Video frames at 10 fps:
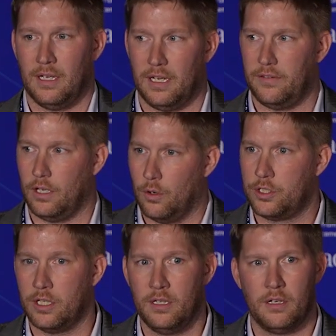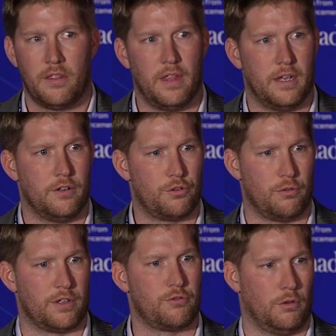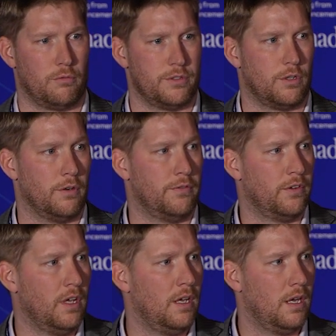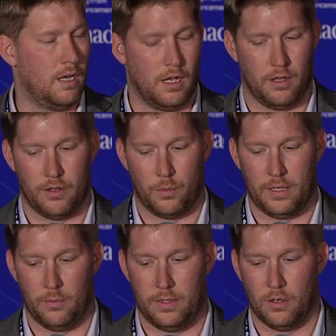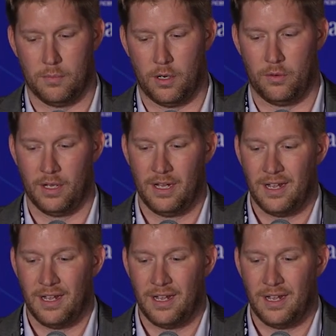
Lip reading: in the ocean than terrestrial reserves that we know about.